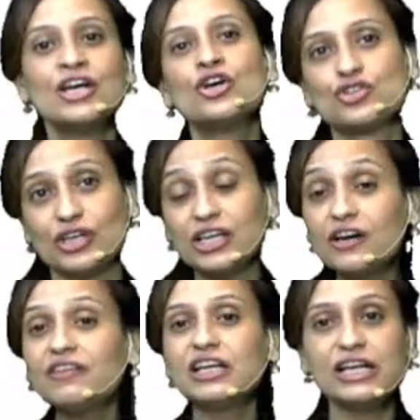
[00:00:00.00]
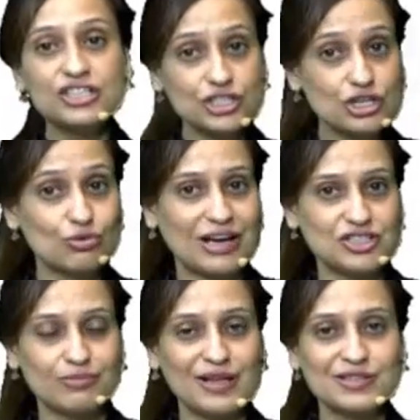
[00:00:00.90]
So here we reached to
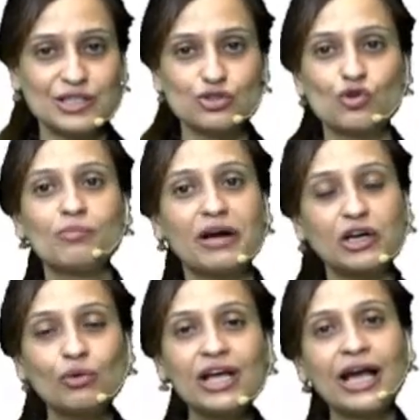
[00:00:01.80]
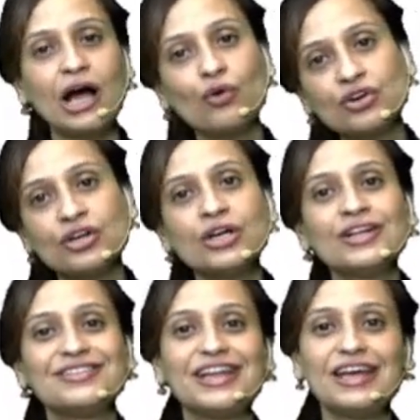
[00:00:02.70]
Asherman syndrome by ruling out
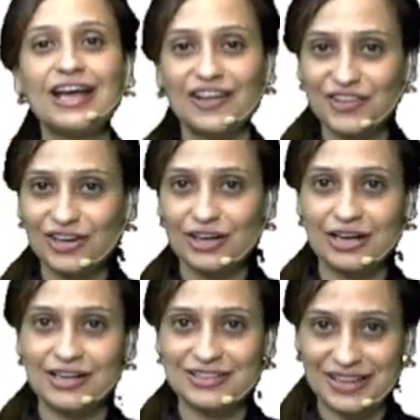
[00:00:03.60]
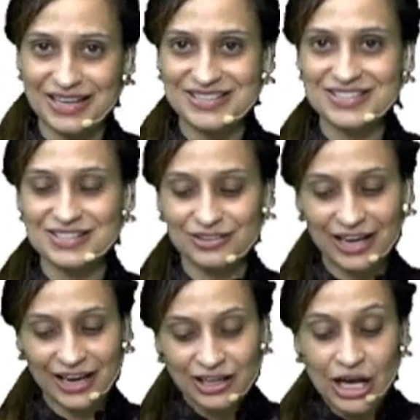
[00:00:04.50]
the other things,
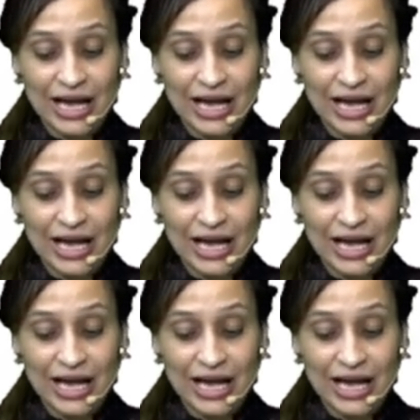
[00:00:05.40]
right?